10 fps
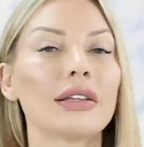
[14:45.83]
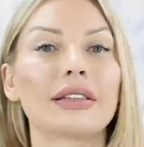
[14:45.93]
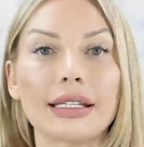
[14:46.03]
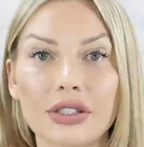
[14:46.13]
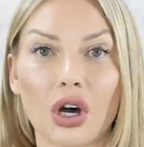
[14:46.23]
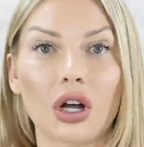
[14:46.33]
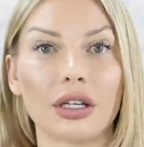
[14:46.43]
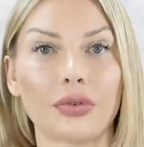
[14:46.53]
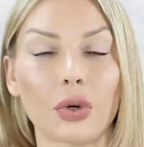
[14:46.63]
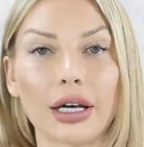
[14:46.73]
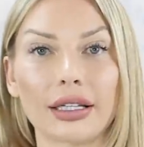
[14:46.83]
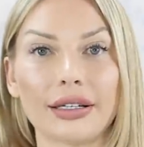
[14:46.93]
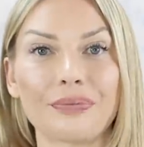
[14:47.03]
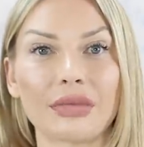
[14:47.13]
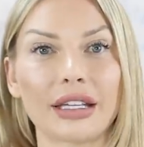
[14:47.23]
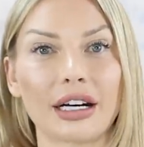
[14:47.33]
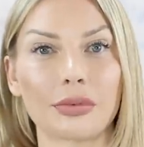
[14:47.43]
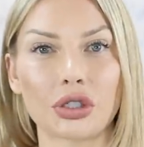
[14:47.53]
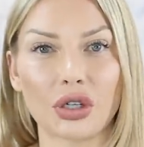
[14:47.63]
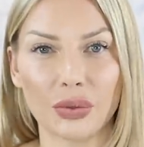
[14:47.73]
This olive oil that I'm
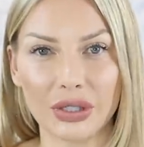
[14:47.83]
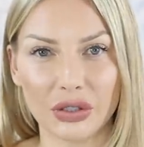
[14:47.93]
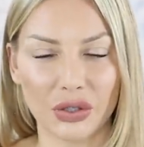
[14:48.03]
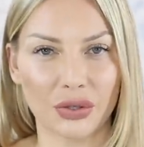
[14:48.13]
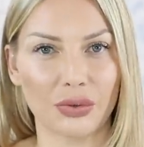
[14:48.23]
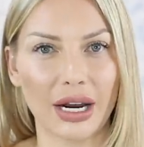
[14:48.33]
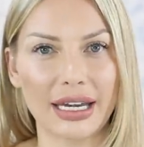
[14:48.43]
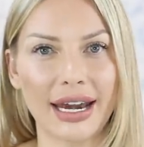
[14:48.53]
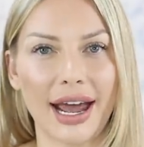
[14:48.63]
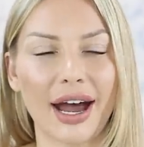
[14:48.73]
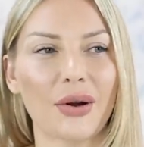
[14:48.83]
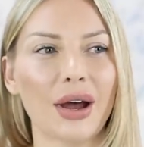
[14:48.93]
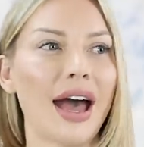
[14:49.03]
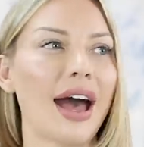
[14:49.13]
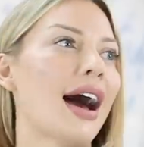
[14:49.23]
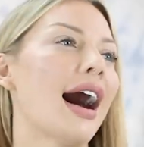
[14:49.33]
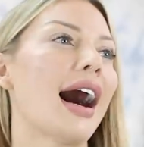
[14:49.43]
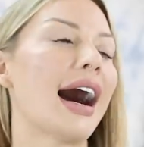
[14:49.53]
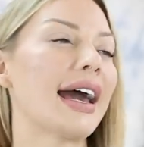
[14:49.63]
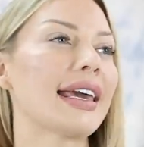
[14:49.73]
showing to you right now,
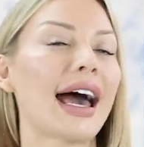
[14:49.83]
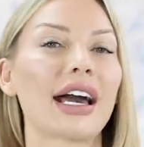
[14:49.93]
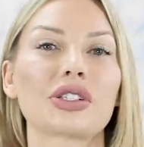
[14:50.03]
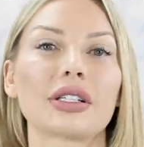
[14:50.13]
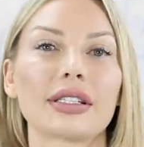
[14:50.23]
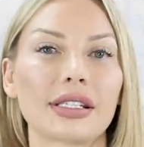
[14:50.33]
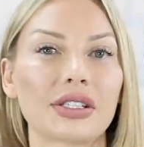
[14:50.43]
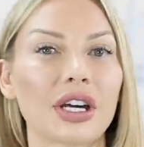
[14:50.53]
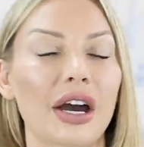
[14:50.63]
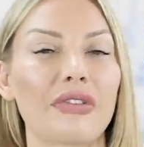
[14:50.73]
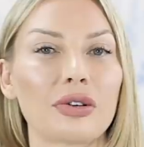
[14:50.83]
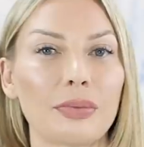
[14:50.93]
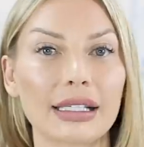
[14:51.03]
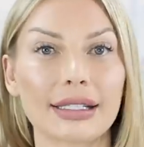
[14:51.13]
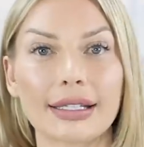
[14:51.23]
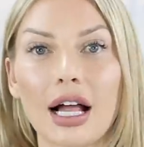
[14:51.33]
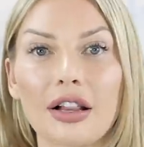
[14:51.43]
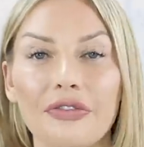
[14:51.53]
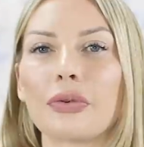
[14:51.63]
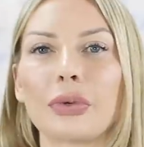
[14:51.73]
I actually discovered
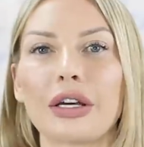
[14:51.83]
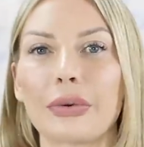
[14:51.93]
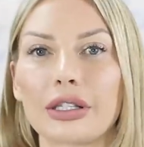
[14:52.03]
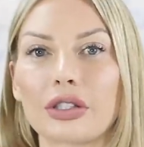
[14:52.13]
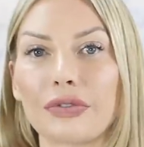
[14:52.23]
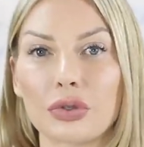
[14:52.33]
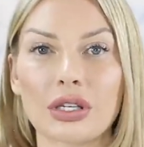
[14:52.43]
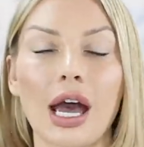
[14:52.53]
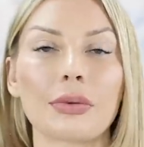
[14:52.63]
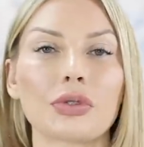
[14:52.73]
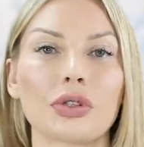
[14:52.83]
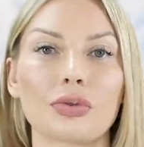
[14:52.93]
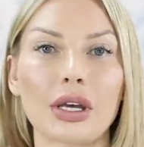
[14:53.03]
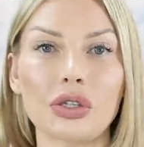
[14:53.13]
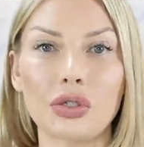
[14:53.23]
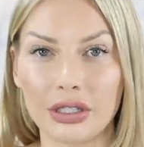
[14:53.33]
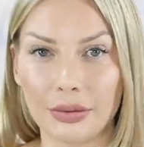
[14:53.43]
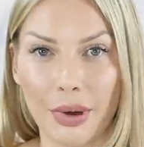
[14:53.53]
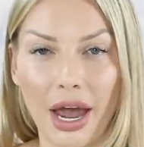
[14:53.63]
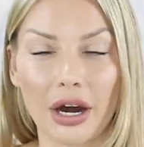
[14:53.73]
myself when I went a few times to the restaurant
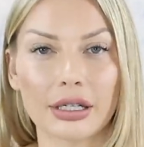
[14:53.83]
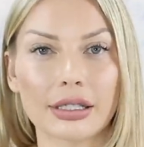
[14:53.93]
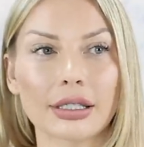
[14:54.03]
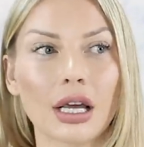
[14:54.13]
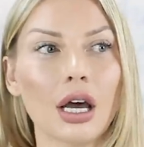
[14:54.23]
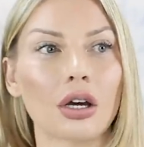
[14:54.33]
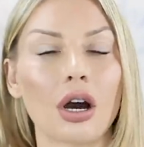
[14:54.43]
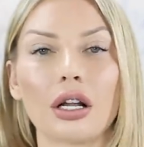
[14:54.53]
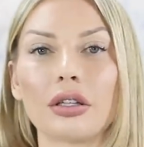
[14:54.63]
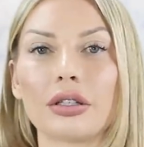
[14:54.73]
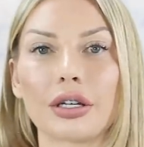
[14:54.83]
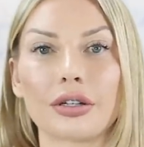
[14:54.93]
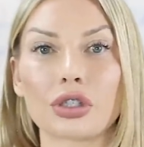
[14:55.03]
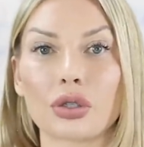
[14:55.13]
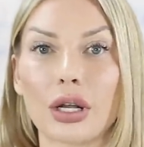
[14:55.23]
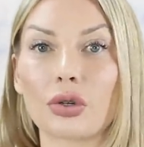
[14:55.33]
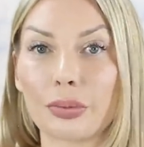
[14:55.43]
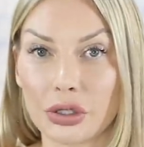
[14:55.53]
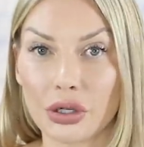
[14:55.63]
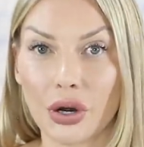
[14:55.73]
in Paris called Joël
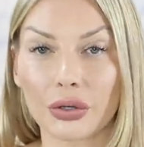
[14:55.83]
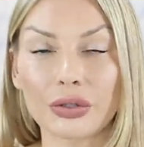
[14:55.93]
Robuchon.